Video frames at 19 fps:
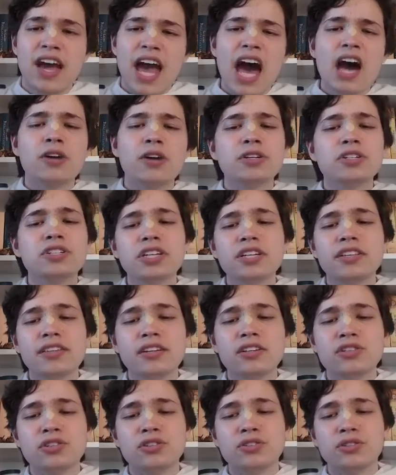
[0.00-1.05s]
How could she
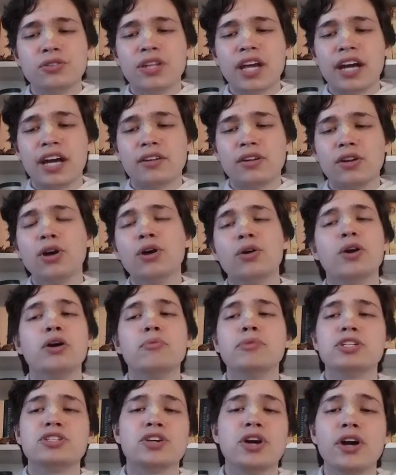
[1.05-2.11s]
think to do that? No, her
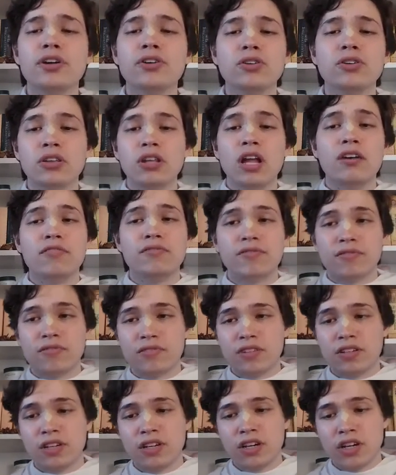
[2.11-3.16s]
maternal love
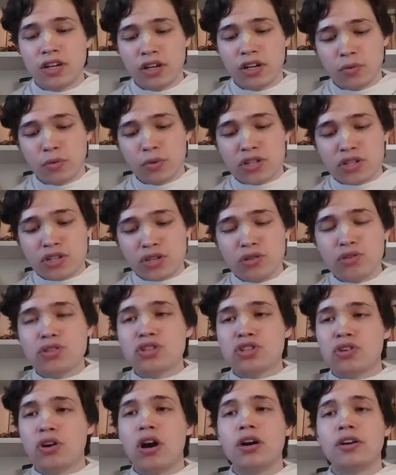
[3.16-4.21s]
was too
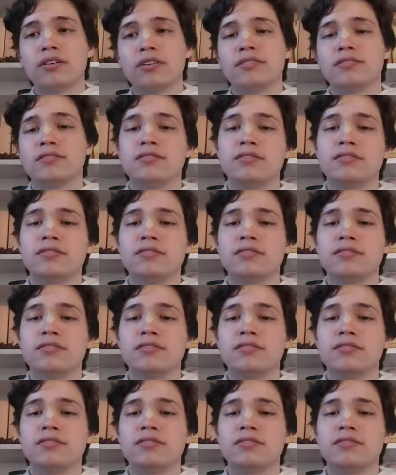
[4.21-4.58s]
strong.